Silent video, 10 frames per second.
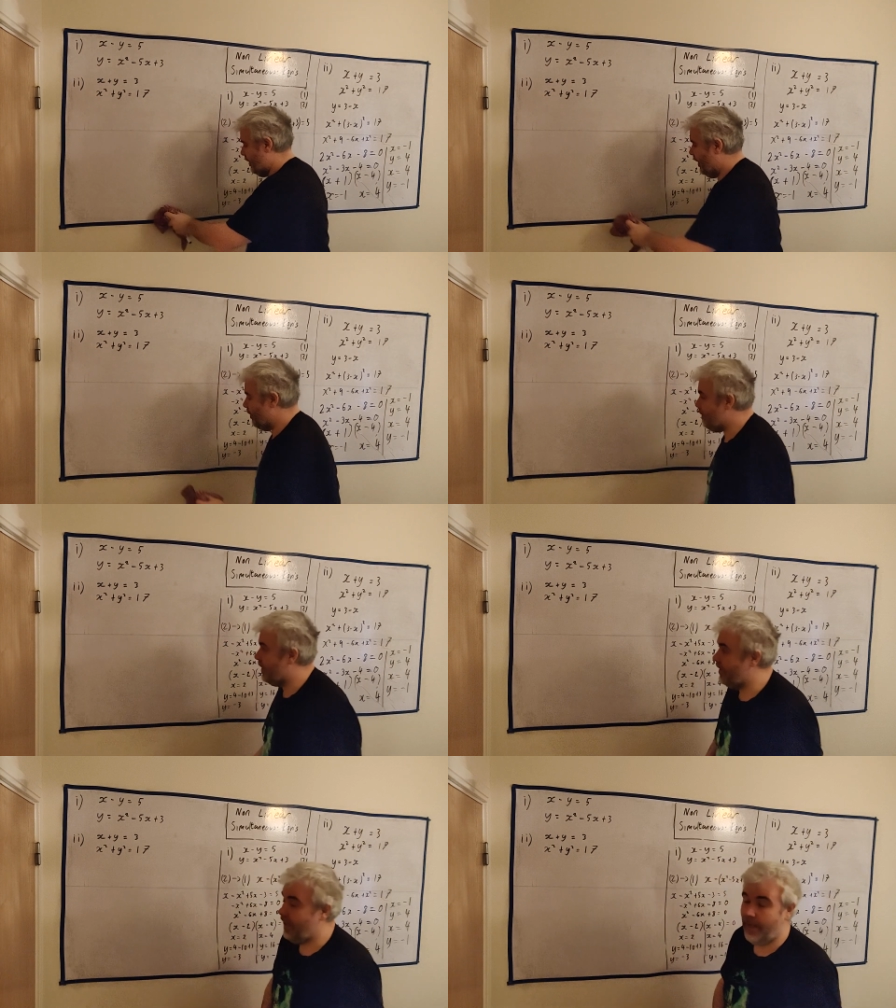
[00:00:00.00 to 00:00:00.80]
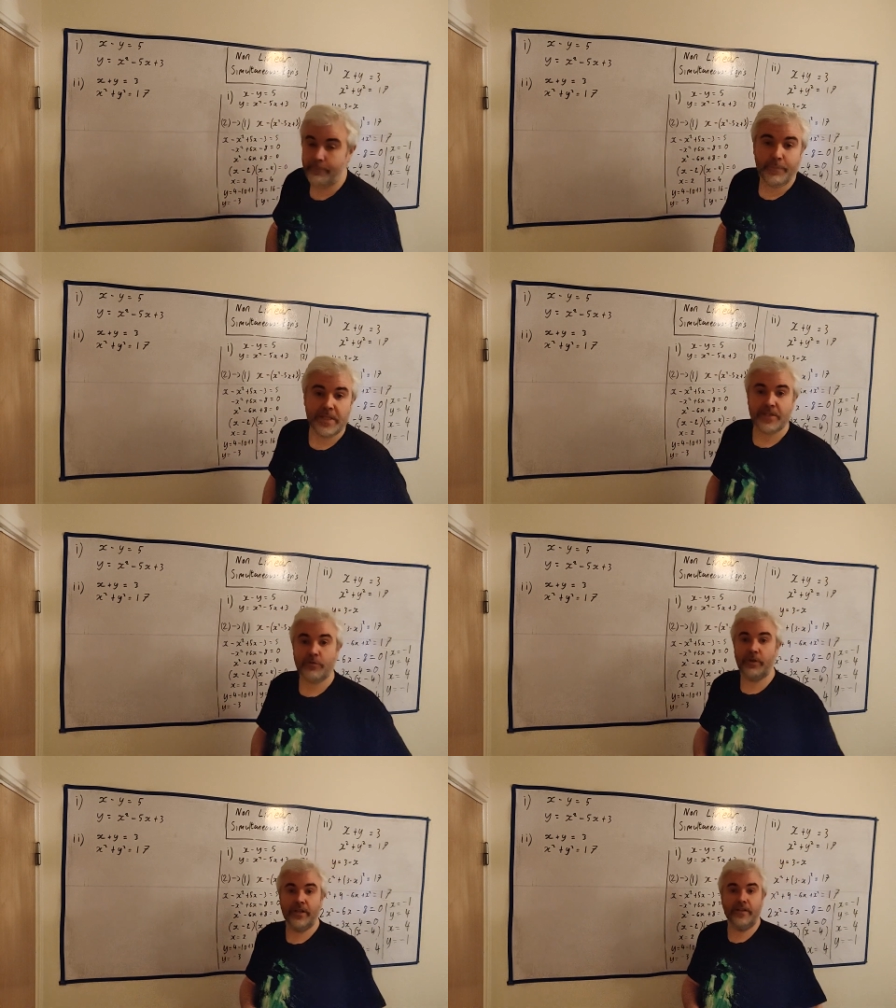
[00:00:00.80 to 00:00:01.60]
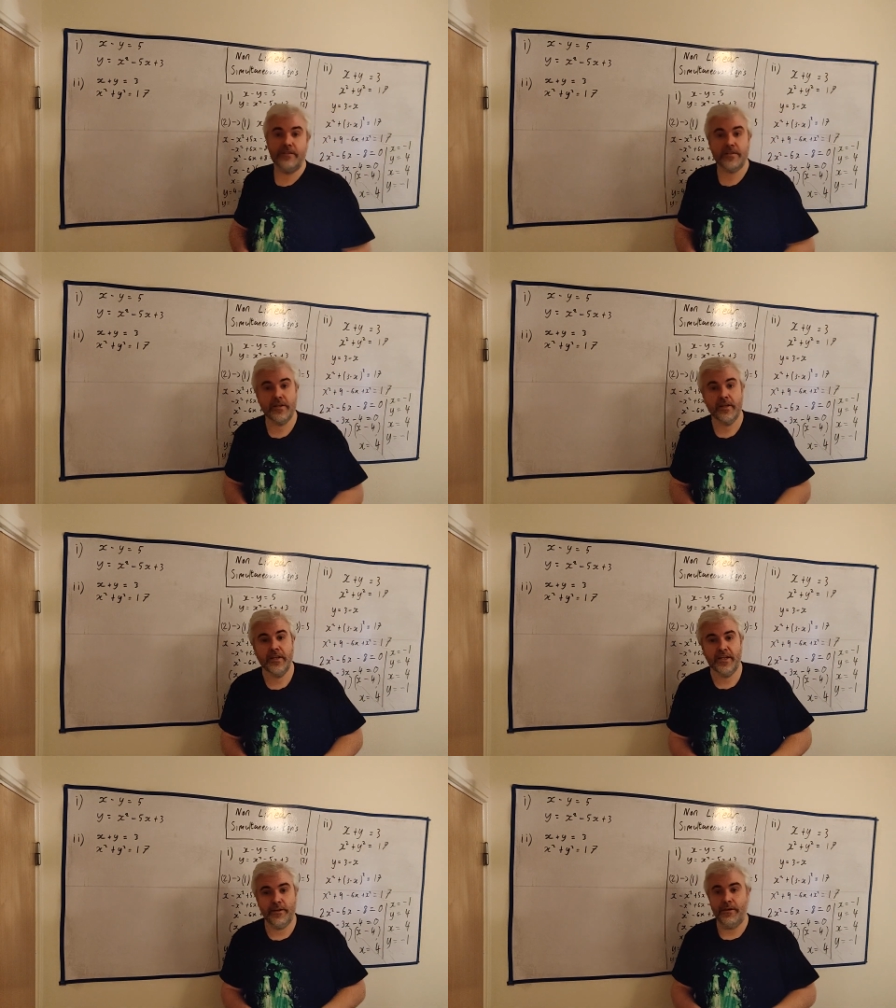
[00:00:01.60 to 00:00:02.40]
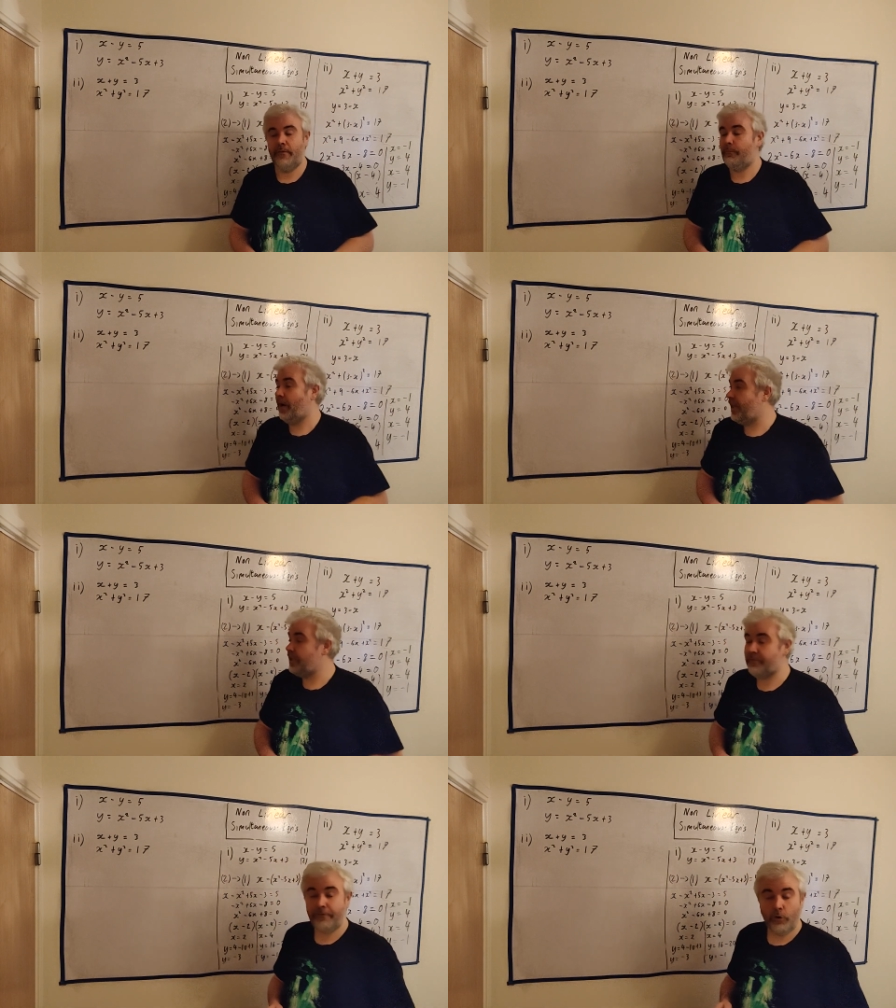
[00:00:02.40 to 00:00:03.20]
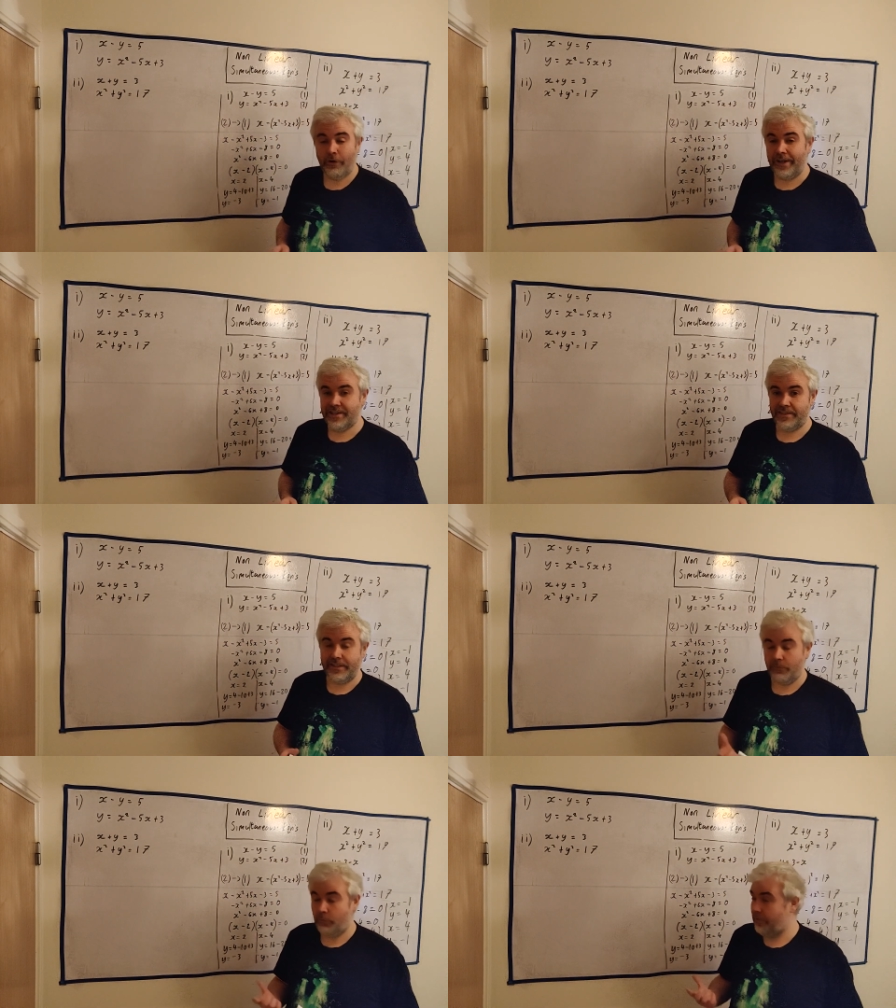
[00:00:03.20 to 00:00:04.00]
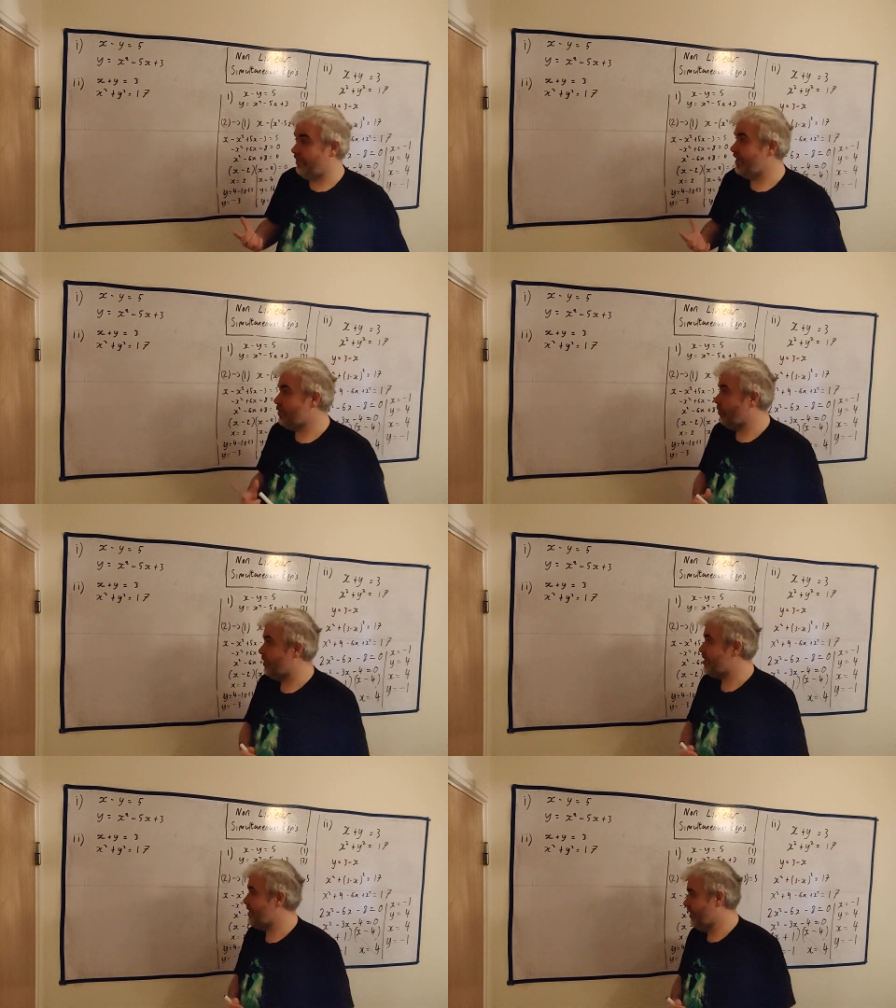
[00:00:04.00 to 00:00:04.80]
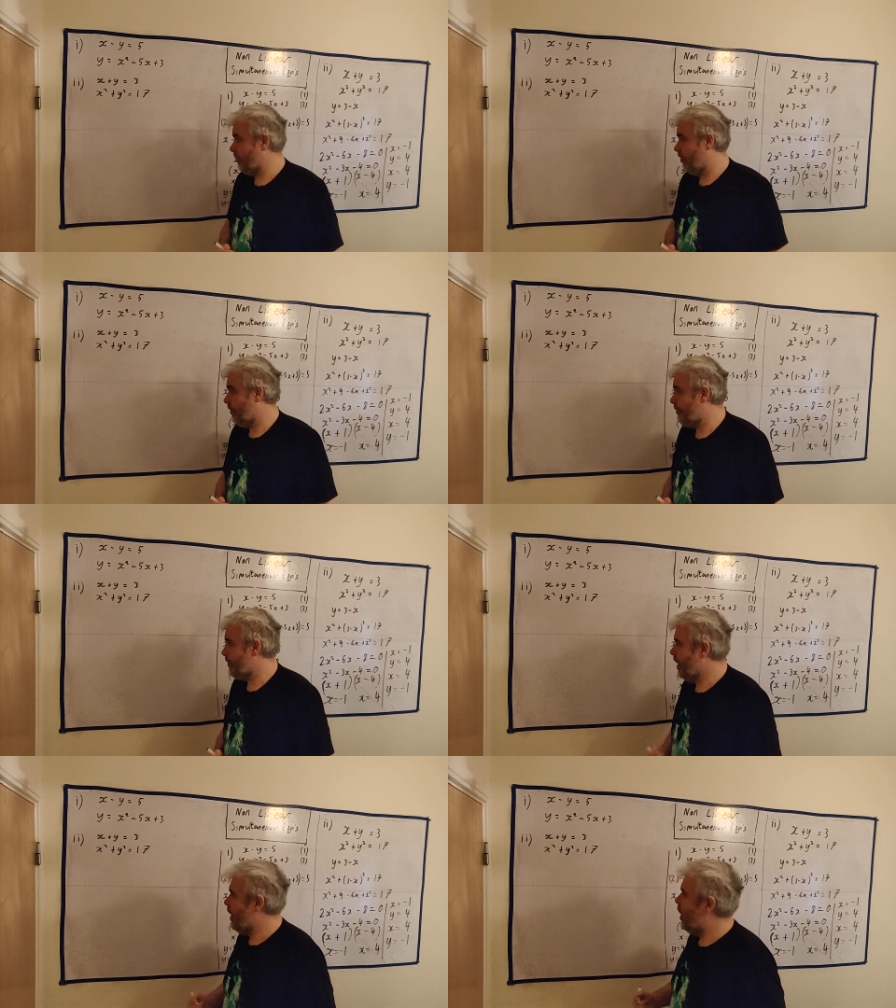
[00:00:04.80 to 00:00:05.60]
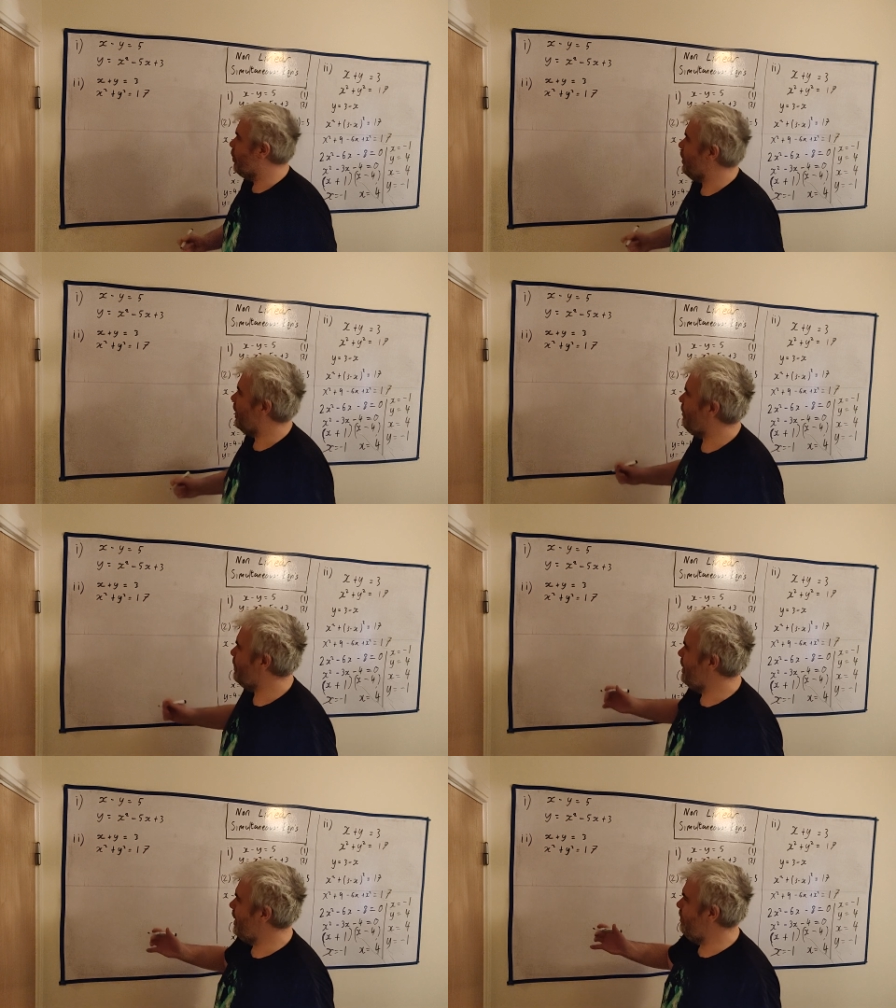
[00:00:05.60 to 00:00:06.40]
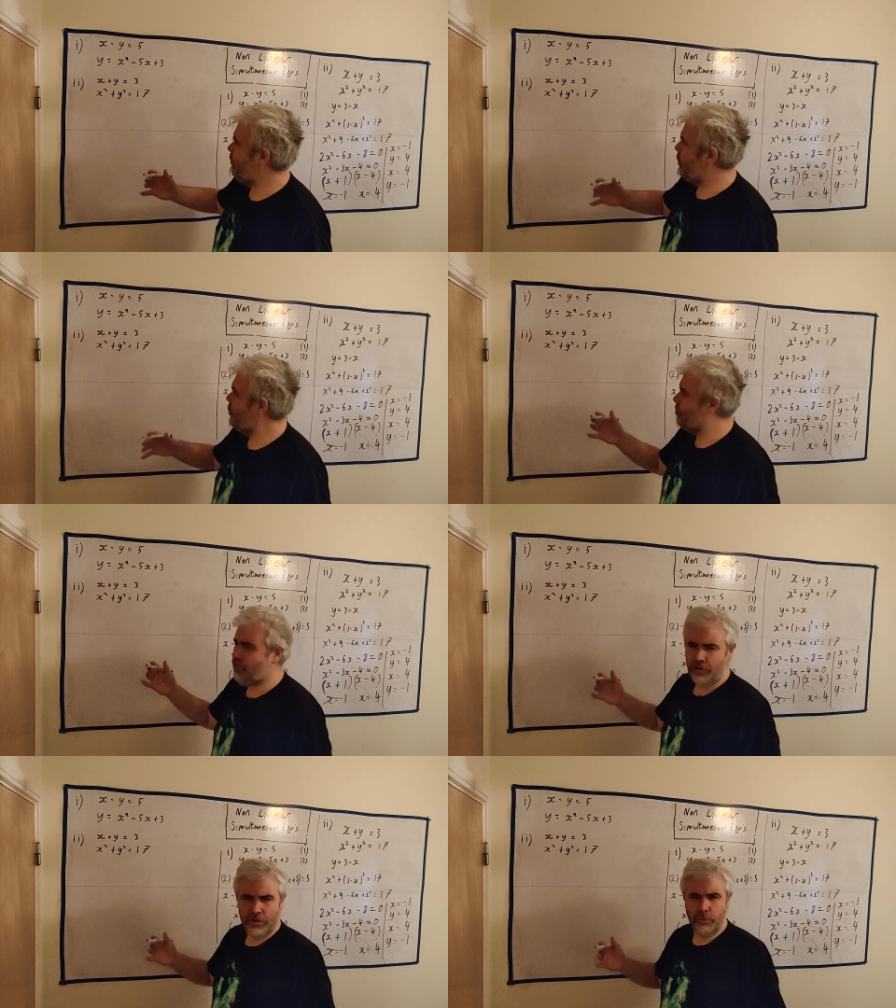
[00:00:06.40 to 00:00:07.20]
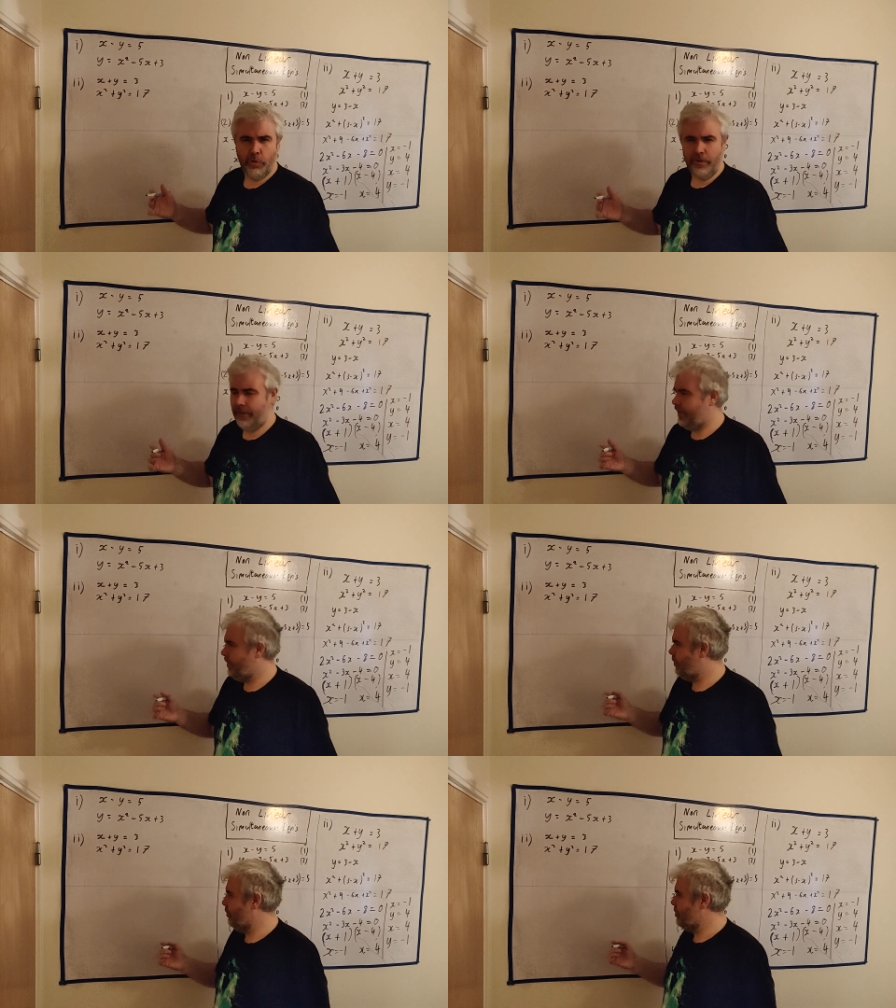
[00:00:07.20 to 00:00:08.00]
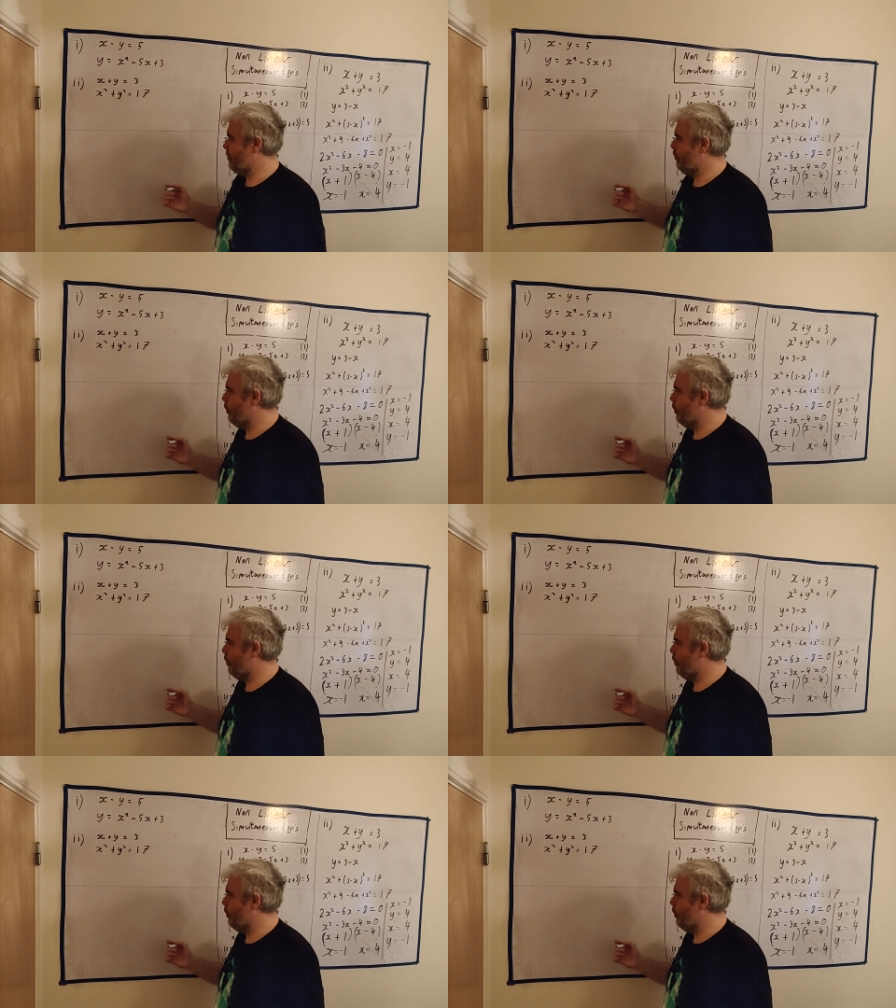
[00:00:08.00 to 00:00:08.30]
I mean b squared minus 4ac would have equaled 0. Okay, let me construct one that doesn't